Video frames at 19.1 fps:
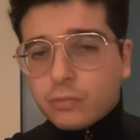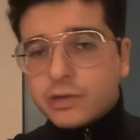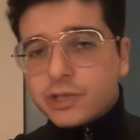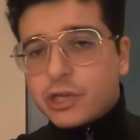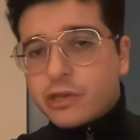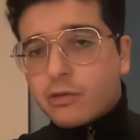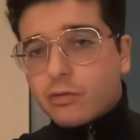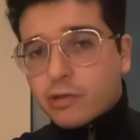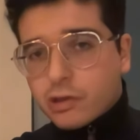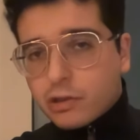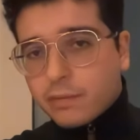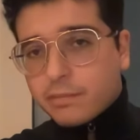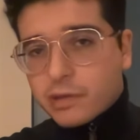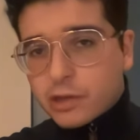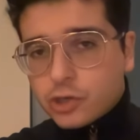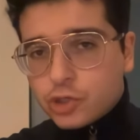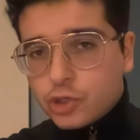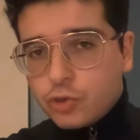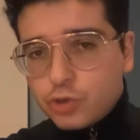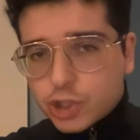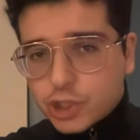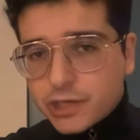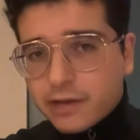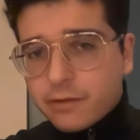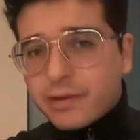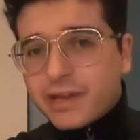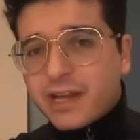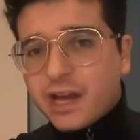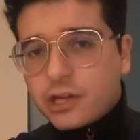which is your
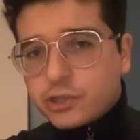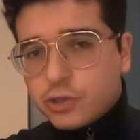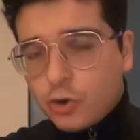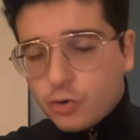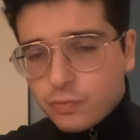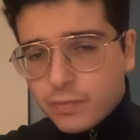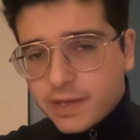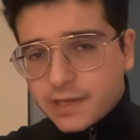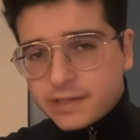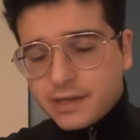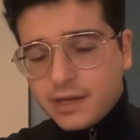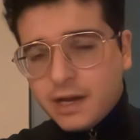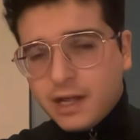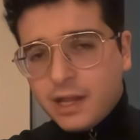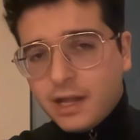substitutionary atonement.